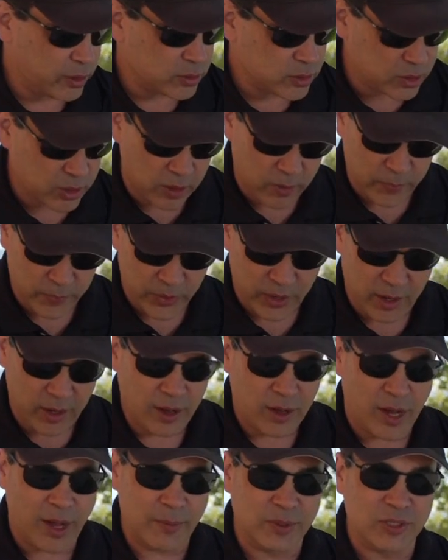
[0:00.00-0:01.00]
So
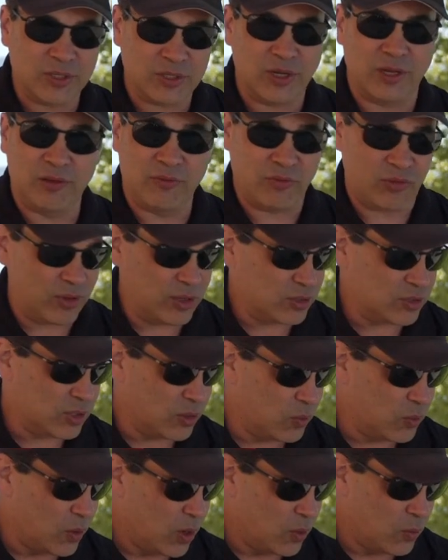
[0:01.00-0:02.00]
I'm excited for this.
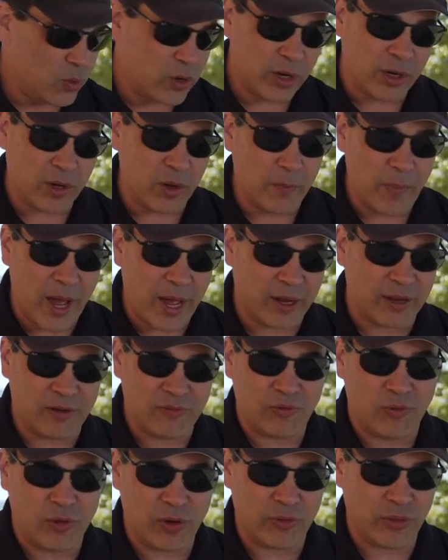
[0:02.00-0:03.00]
So we're going to go back and
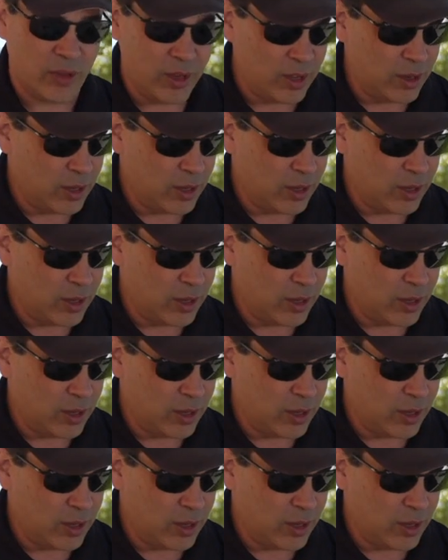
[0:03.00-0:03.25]
forth.